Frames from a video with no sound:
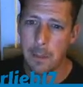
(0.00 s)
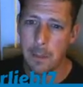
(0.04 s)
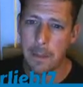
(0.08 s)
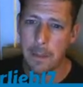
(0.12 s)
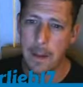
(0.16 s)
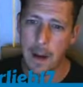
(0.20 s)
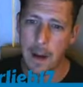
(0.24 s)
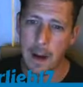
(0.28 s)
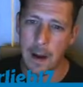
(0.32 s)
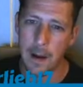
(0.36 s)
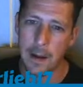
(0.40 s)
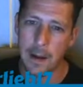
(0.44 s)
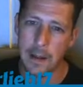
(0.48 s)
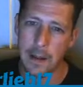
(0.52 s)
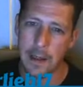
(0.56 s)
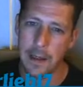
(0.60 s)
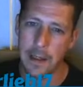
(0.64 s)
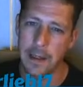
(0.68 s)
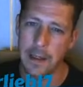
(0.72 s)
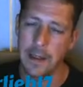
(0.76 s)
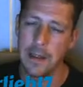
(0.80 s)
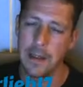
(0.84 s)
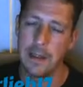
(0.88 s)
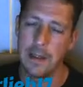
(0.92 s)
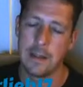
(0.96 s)
But
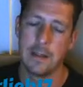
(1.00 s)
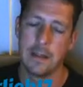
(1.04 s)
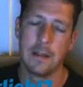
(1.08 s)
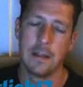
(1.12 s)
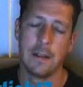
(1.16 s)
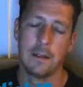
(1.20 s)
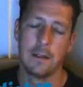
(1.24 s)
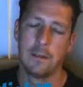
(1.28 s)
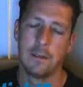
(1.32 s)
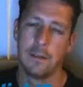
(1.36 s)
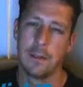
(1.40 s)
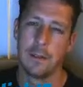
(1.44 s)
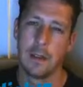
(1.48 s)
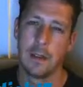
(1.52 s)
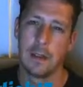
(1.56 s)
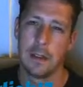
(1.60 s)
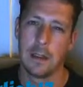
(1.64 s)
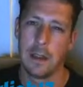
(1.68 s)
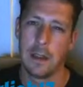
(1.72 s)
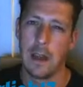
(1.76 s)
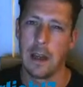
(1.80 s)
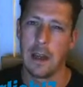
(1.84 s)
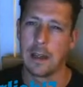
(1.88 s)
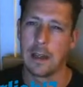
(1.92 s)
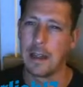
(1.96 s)
he isn't
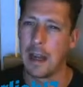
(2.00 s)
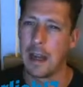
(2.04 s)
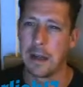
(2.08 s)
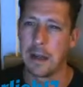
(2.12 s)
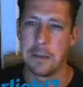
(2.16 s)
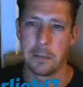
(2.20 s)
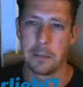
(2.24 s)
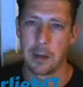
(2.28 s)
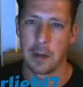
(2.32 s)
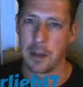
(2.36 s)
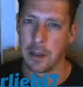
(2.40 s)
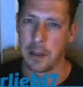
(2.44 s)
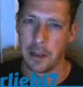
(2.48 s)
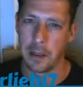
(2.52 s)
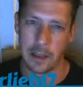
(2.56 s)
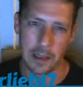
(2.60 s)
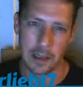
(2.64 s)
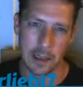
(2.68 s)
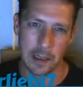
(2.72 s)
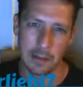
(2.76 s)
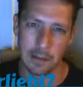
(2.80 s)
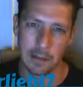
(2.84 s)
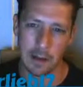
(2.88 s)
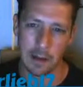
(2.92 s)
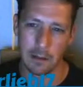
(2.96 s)
a game-breaking
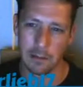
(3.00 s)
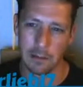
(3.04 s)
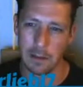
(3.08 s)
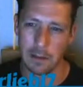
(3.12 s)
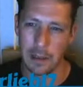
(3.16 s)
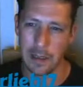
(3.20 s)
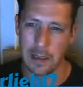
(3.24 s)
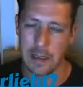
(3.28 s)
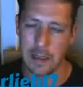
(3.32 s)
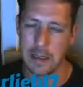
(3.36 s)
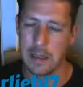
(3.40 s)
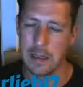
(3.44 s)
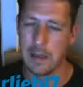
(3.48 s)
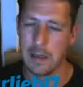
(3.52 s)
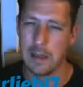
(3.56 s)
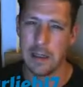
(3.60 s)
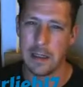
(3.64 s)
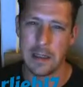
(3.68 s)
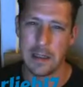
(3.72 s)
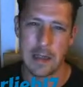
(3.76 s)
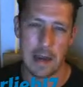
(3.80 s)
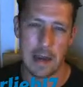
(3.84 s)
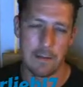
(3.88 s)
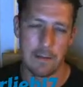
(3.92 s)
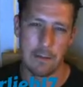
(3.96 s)
hero.
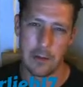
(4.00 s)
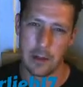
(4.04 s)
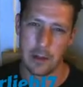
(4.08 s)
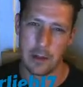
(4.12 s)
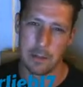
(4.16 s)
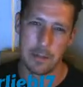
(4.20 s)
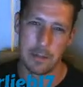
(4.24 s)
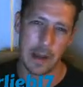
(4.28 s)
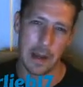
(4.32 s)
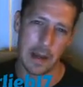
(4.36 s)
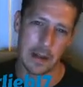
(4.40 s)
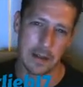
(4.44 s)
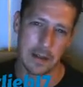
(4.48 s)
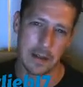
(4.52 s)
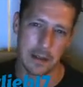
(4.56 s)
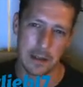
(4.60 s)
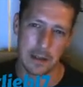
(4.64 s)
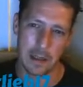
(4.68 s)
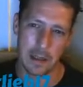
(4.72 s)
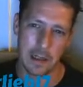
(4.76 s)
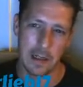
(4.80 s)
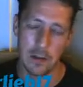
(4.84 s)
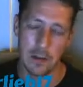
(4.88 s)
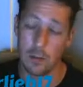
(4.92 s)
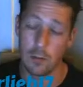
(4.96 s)
He's average at best.
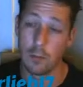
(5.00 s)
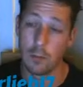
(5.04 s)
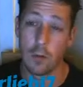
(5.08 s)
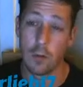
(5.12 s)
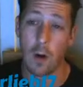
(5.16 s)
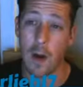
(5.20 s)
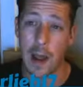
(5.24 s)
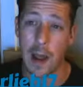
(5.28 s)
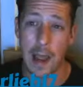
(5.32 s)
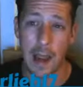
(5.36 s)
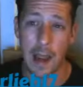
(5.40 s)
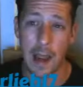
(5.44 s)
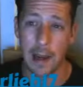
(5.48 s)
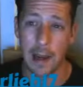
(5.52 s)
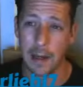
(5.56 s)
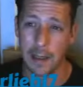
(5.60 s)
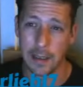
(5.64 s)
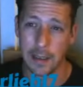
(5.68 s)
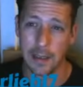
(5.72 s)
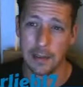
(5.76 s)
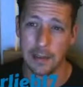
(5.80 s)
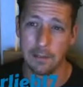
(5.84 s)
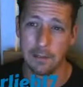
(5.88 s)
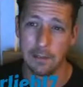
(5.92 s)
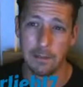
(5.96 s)
He's all right.
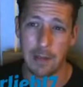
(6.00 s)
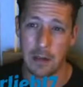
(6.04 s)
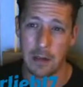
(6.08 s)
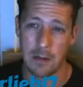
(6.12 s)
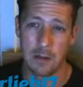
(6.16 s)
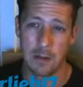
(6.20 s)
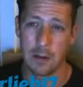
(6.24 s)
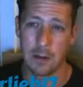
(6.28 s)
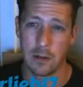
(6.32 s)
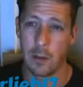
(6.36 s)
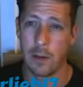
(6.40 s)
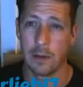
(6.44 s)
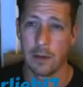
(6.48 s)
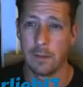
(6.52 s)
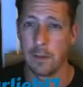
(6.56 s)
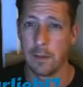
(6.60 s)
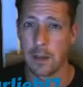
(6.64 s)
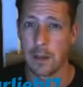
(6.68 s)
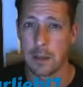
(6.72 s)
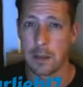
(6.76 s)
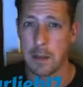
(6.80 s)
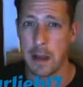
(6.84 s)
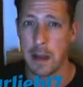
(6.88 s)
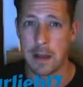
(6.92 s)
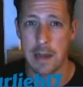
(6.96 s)
He doesn't do
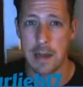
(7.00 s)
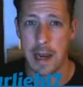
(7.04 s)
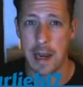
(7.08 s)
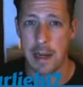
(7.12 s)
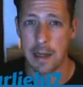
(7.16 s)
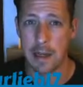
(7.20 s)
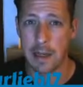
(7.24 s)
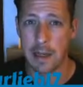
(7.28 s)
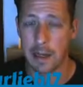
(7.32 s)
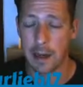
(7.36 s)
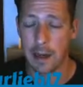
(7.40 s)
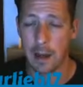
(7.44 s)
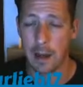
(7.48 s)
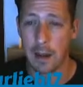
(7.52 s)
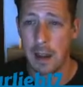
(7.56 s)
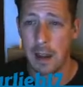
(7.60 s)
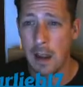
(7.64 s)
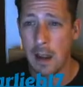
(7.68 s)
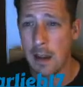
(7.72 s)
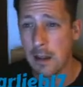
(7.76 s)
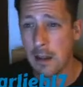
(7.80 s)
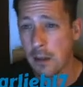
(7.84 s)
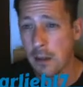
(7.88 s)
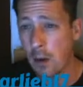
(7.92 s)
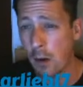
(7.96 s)
anything spectacular.
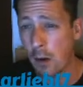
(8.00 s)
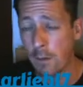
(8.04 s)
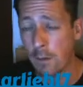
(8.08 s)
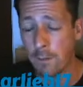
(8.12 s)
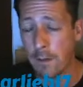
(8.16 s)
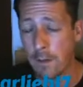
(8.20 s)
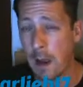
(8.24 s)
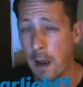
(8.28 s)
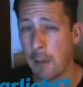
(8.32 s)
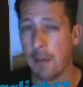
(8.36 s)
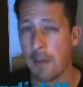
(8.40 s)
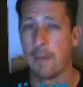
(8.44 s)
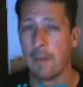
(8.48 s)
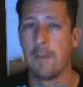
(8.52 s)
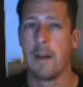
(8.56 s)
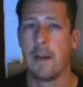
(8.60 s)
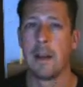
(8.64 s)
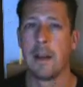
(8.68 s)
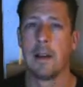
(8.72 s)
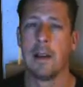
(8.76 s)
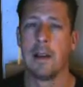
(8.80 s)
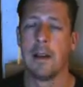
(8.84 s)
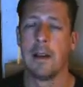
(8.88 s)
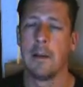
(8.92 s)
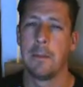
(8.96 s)
He's got a couple of
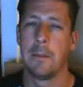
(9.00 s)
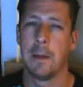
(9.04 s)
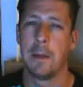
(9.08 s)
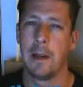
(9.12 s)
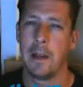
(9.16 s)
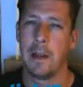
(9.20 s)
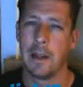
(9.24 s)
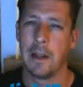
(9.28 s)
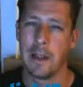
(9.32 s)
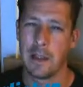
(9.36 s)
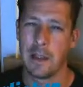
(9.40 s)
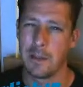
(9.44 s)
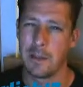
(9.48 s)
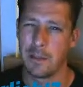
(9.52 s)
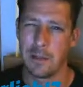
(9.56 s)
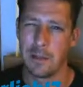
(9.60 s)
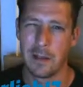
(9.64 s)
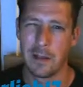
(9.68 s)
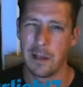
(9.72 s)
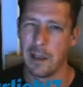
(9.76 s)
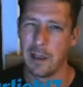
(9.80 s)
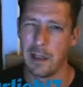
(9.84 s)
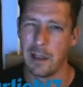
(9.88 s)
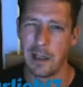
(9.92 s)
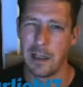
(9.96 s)
fun little abilities,
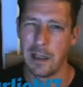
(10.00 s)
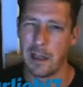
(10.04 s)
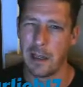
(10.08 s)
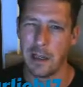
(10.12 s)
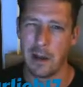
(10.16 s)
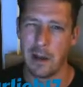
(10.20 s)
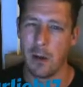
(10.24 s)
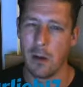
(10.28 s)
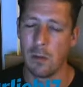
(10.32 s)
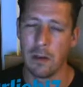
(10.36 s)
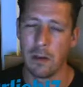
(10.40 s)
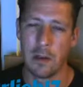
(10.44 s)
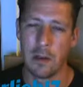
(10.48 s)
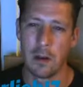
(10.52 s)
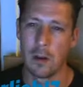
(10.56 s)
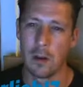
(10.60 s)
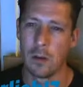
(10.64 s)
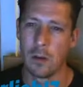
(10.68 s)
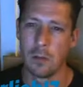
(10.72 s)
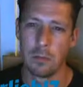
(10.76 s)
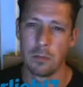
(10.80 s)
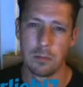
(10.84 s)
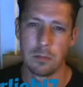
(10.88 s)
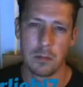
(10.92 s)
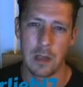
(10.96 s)
but all in
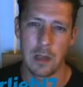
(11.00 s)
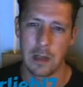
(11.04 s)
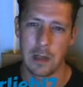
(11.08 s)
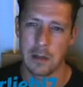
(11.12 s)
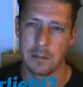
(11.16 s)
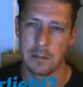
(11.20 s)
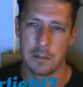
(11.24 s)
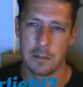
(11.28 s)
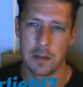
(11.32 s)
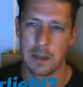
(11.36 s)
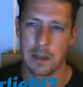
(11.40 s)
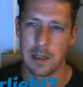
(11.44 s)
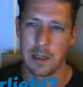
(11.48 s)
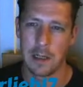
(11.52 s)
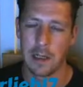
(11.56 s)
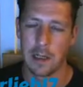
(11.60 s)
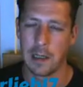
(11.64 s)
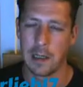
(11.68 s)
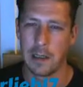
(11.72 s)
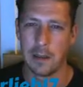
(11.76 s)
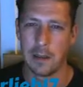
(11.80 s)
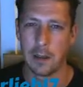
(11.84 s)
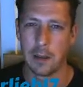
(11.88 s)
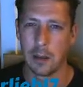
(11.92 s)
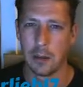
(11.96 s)
all, doesn't
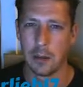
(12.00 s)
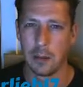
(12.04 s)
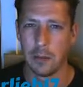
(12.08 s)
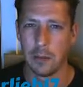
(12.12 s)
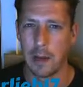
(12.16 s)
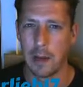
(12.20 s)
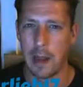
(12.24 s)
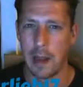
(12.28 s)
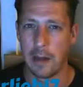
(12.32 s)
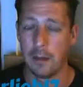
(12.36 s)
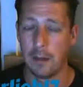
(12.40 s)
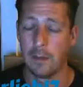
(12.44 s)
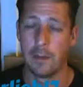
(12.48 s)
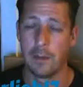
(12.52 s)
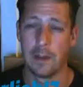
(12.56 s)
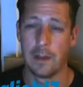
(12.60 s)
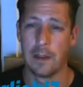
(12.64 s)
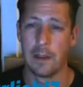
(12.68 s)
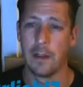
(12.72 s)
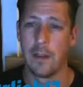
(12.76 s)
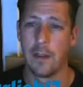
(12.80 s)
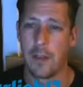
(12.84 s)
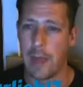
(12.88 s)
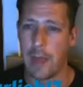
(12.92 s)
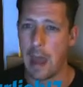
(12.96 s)
particularly do
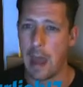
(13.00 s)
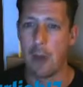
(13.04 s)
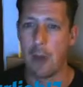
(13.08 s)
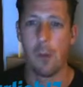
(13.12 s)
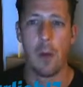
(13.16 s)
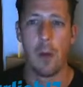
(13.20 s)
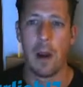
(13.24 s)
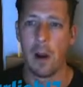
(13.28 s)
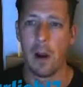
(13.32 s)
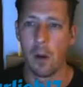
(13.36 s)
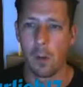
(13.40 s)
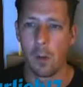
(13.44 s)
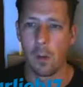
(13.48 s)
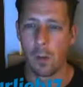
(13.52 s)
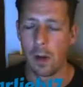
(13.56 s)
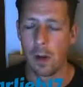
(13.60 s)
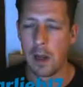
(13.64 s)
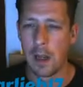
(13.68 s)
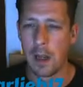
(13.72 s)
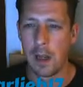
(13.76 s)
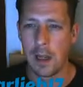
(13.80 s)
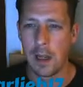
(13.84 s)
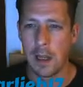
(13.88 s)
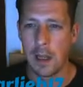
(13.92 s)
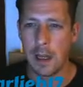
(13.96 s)
anything that well.
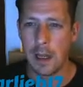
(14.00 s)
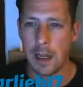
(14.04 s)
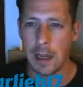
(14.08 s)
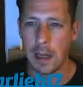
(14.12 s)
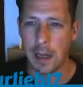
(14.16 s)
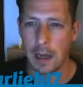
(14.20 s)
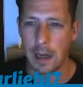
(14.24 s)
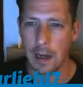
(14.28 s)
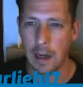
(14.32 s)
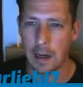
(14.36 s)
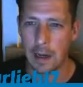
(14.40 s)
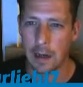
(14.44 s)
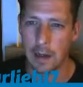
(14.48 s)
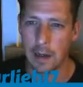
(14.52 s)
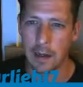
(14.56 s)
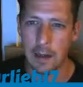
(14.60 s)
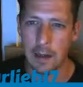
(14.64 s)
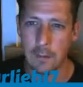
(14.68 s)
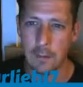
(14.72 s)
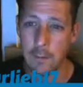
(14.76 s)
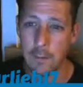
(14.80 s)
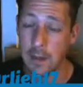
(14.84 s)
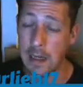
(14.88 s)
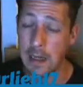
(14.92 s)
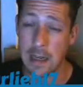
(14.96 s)

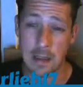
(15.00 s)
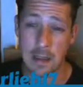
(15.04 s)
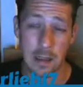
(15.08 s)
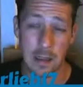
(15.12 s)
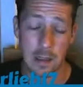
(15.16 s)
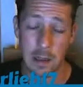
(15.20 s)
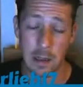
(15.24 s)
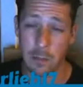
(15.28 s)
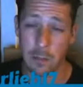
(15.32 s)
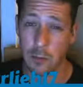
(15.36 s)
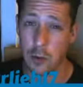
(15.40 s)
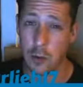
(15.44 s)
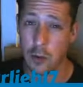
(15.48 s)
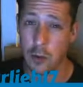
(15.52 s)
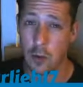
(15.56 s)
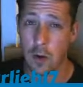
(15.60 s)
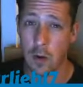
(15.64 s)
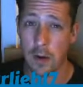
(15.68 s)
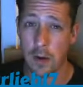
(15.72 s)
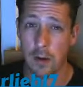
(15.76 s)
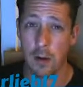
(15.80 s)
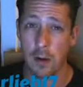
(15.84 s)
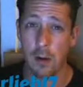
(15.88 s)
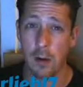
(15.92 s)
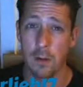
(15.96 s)
If he gets a double
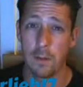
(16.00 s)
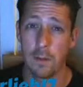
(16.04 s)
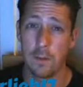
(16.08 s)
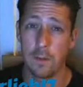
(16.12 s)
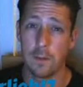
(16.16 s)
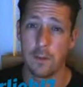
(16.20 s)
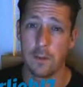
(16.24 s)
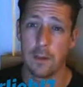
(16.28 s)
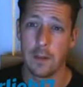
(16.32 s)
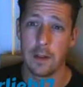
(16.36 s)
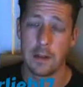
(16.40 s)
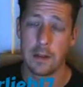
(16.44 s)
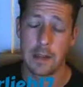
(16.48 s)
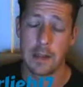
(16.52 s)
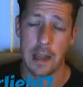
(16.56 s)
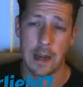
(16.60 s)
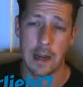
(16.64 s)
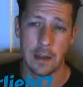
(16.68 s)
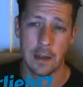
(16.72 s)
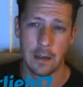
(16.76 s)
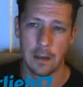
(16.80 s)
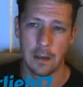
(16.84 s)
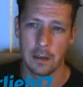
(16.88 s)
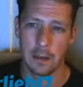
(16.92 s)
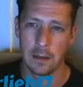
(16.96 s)
strike off,
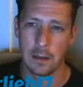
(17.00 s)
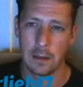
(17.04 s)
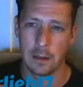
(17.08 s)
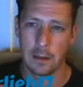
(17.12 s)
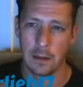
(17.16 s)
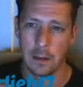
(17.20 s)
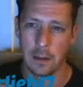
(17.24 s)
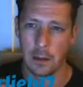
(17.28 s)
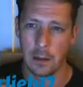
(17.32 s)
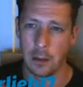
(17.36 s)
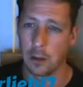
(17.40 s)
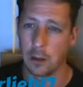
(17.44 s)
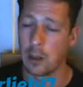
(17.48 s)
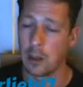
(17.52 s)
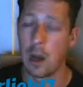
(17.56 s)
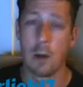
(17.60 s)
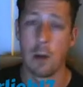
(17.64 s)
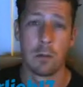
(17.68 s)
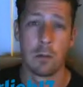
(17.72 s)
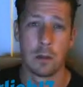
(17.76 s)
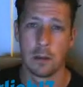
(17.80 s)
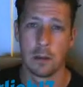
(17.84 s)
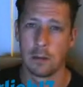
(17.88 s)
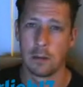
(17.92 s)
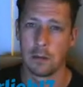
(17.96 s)
then you're
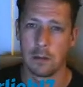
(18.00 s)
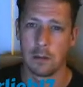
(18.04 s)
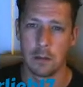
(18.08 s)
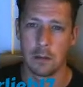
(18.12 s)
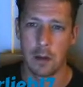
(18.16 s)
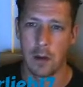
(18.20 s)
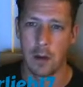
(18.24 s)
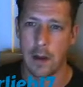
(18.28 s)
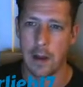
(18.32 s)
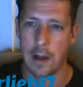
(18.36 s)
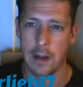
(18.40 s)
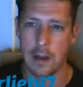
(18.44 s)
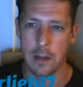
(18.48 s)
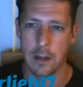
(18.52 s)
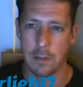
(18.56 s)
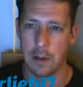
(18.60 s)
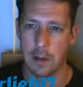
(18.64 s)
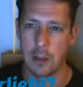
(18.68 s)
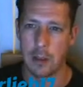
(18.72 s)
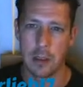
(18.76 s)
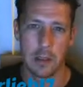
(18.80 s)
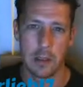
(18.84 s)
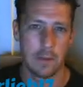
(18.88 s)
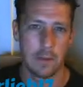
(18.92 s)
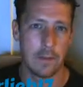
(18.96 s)
golden. Like,
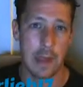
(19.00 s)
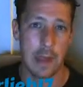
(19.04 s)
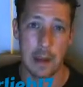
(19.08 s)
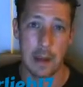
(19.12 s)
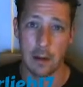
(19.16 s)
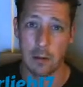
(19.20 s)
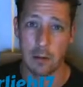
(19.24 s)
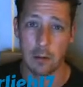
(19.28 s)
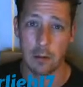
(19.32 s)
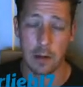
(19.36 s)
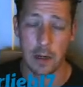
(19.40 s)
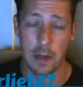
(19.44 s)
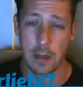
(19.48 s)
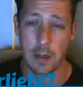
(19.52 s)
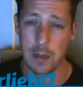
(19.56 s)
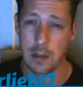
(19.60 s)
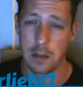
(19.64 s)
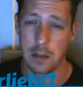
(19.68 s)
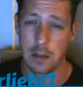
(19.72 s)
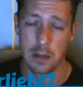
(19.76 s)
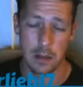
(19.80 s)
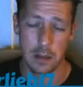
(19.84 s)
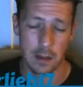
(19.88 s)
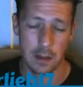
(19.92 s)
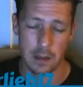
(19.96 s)
especially if that
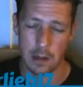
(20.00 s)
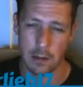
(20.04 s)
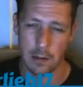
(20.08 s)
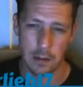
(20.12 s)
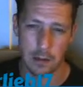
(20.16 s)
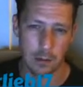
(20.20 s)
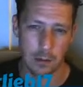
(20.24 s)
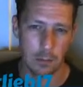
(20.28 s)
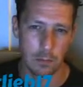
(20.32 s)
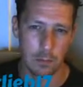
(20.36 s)
crits, you know, you'll